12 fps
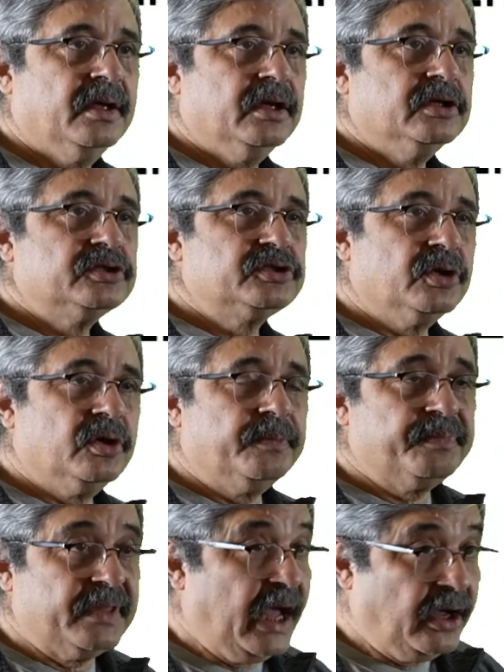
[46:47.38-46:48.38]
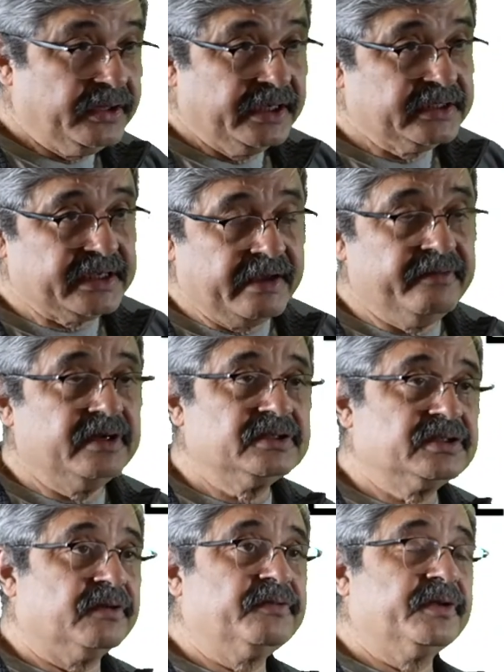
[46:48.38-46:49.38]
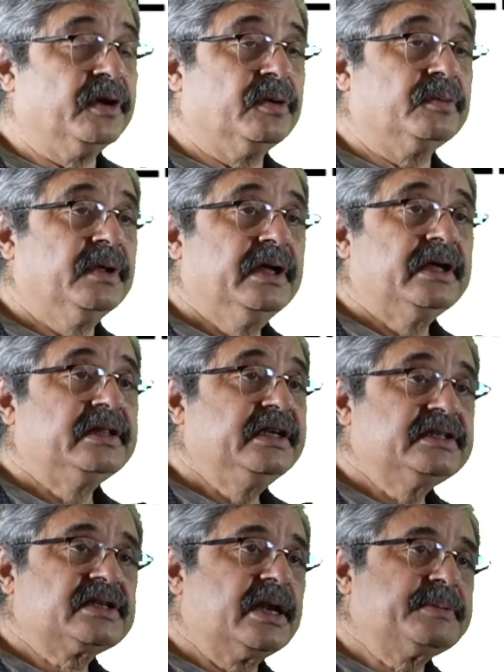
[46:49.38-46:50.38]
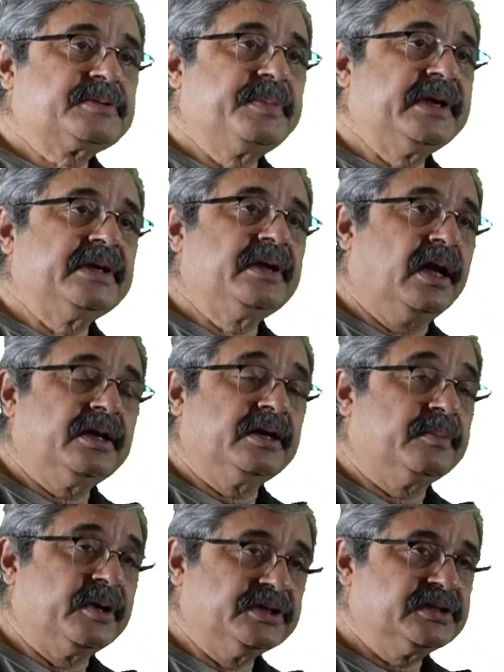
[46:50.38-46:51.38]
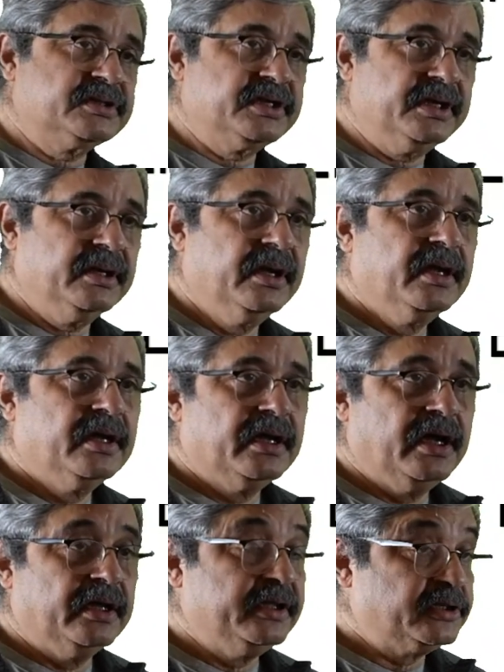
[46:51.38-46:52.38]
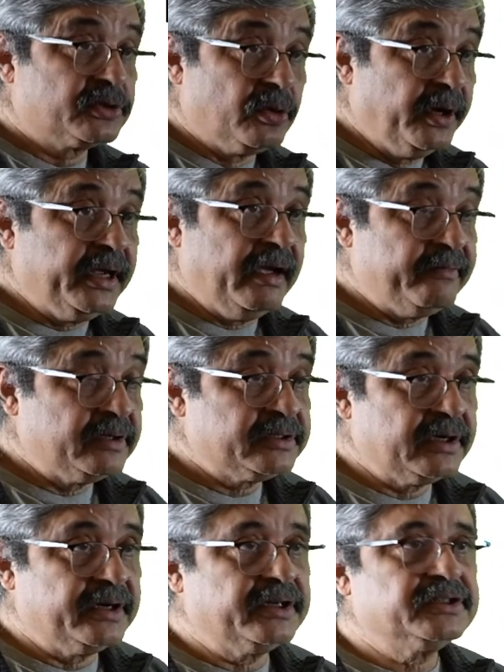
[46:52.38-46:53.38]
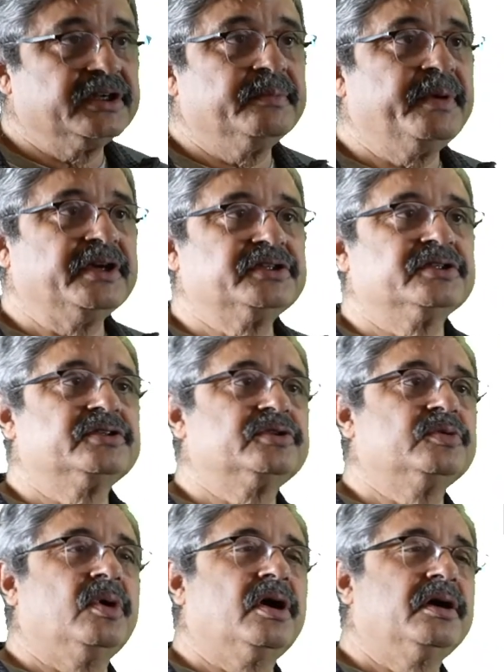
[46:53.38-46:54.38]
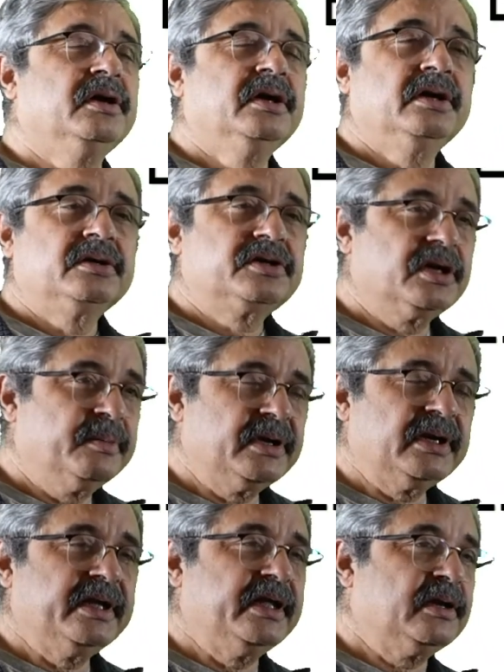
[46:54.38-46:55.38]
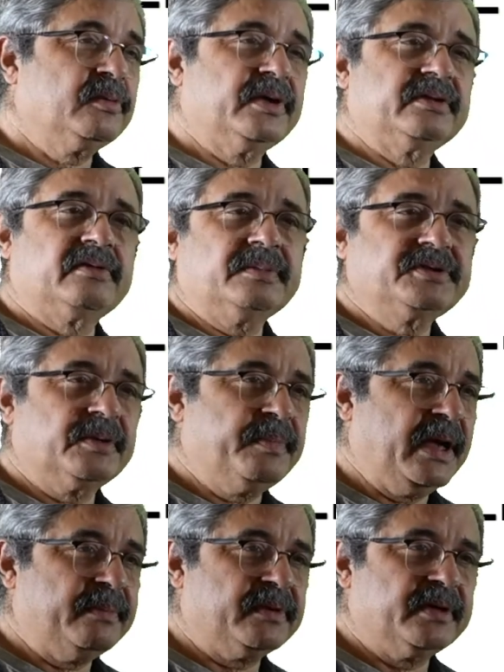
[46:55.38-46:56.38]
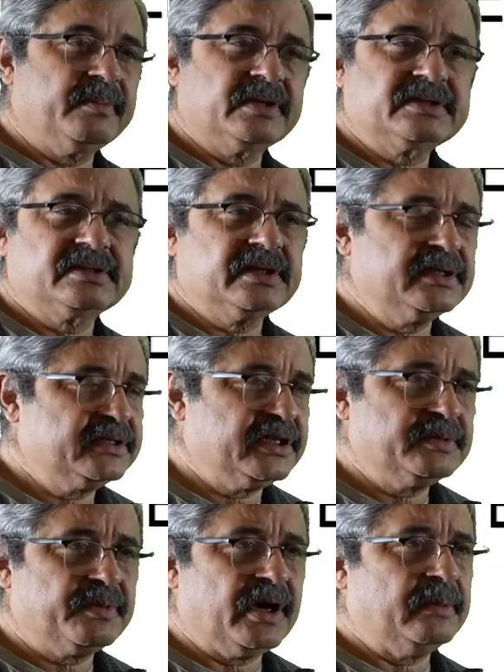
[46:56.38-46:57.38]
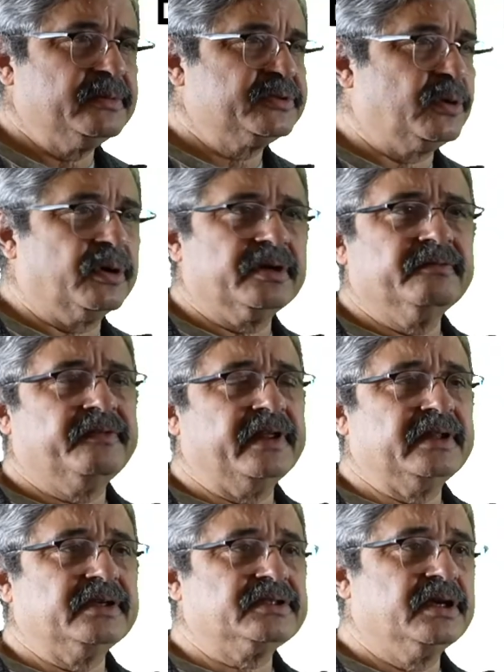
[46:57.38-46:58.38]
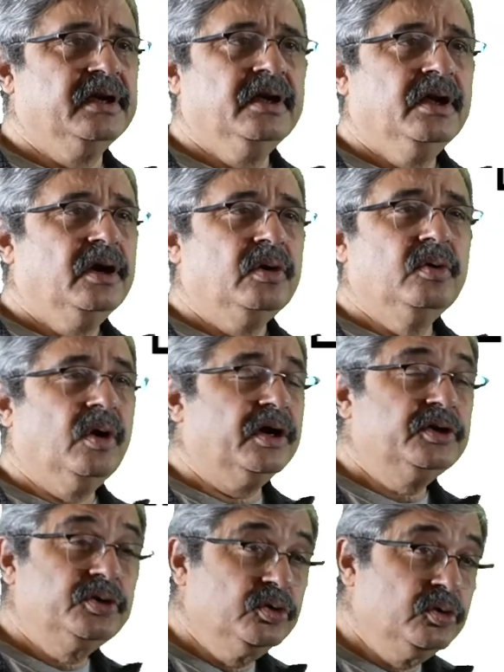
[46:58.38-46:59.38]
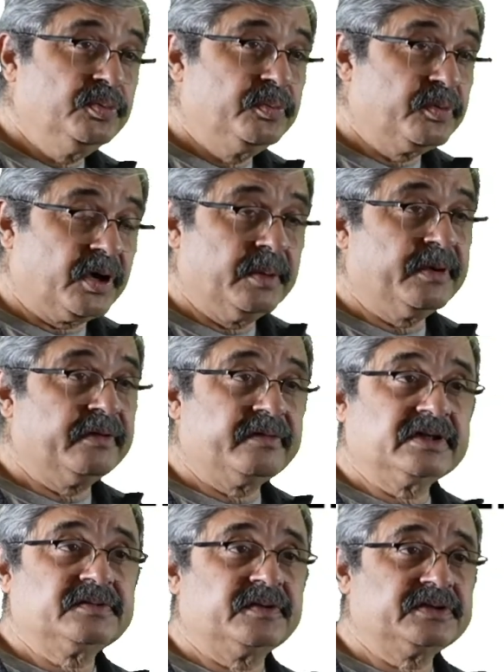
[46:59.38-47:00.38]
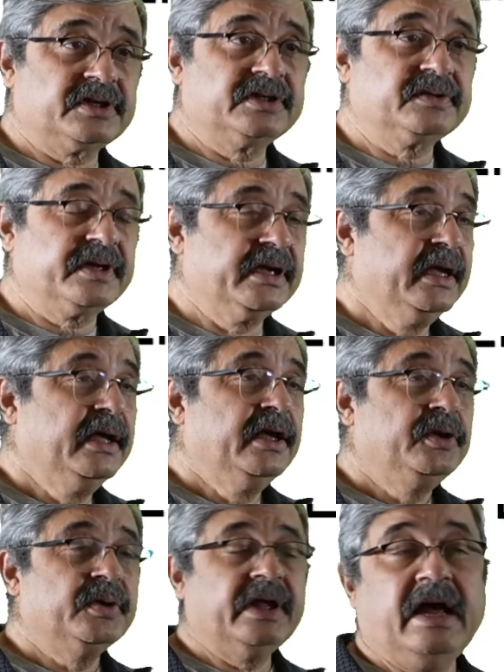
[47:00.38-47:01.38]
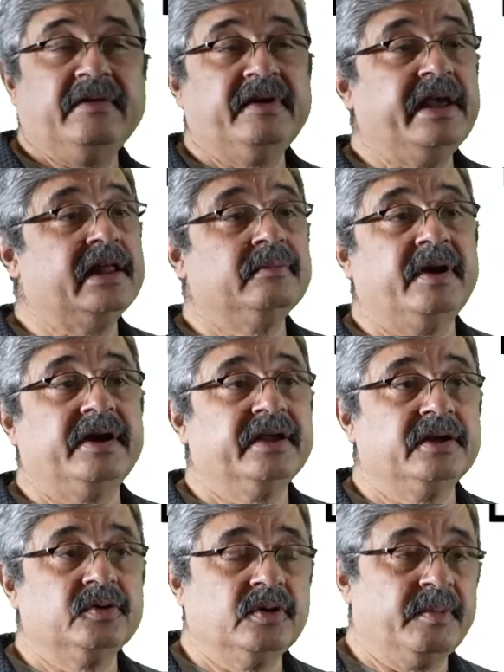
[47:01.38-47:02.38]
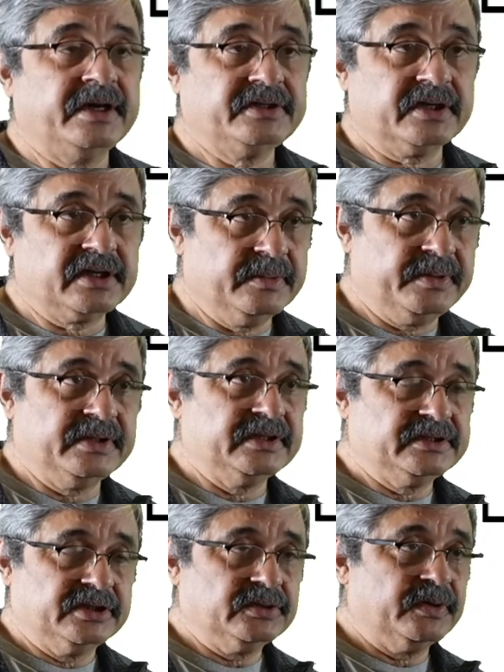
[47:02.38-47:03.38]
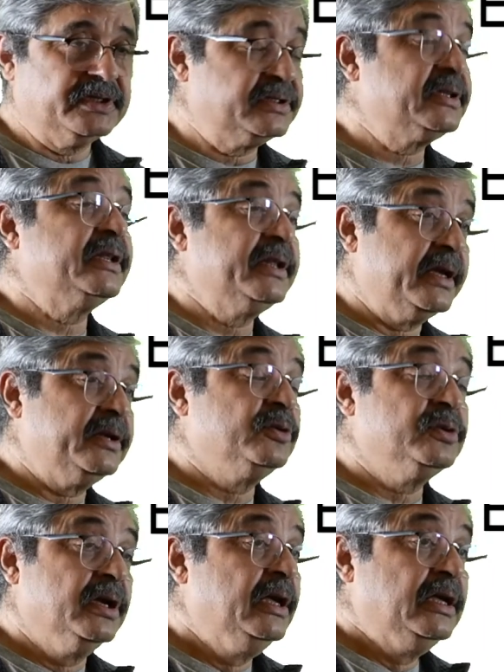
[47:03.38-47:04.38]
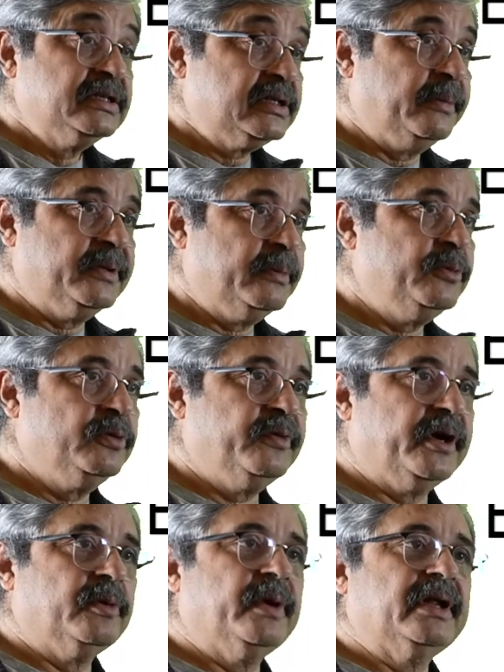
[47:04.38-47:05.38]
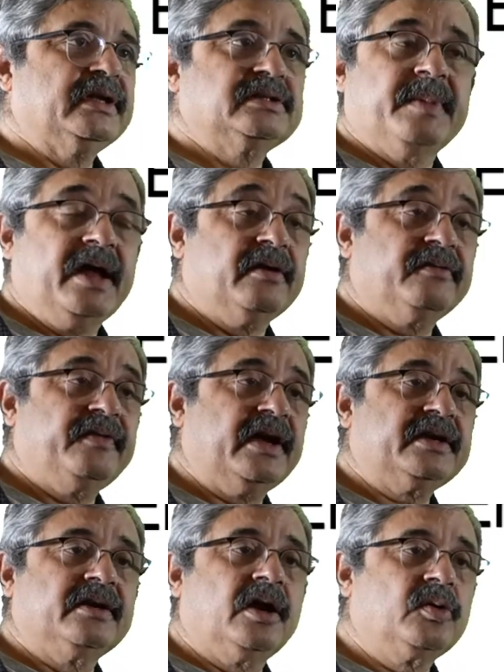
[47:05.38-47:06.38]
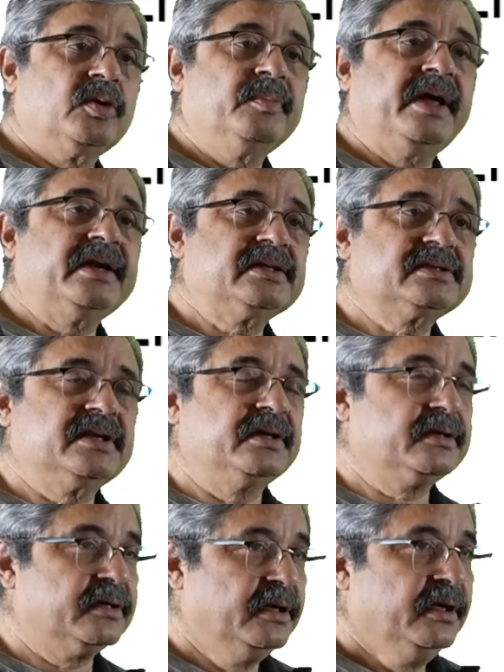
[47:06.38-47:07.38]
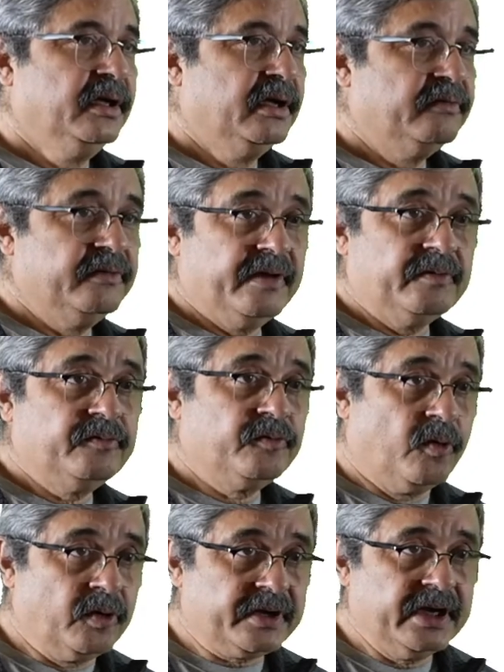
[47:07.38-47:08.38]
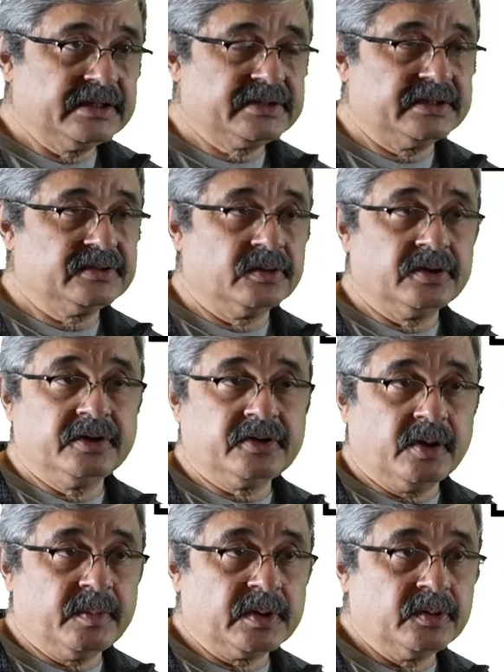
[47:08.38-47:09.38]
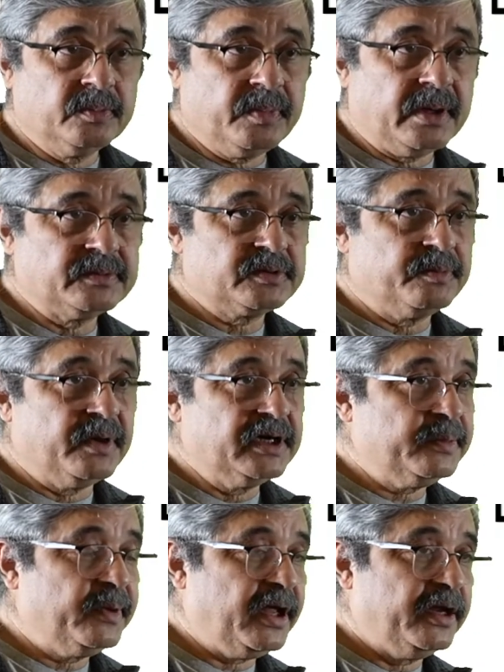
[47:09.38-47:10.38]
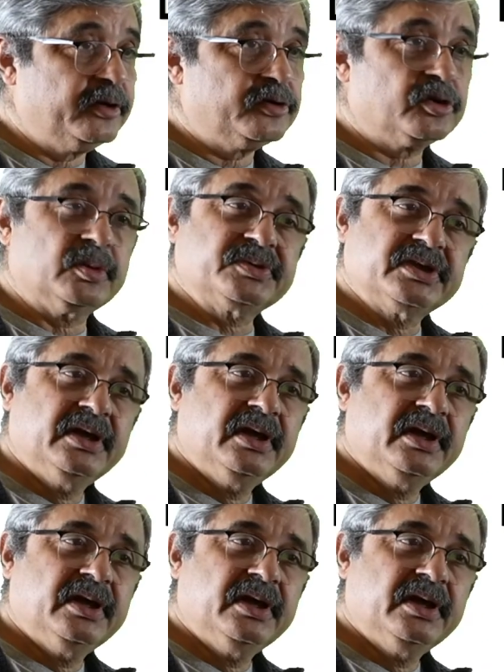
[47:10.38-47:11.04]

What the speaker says: So now there's evidence of these clips being done in emergency. There's growing evidence in literature in patients who are terminally ill with ruptured papillary muscles, other such problems, organ failures, who are too prohibitive risk for surgery. You can a Hail Mary and do a mitral clip in these situations, and some of them do very well. As a matter of fact, in our own medical center, we've had 4 cases on intra-balloon pumps, multiple inotropes,